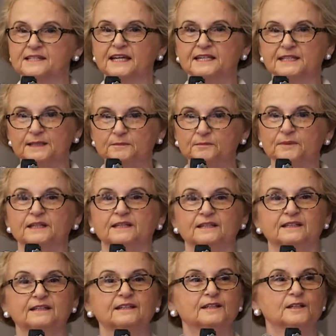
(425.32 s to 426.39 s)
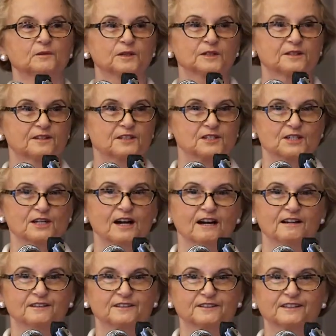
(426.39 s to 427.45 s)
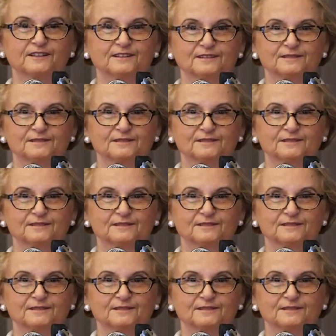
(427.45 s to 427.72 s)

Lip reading: they can be with the child?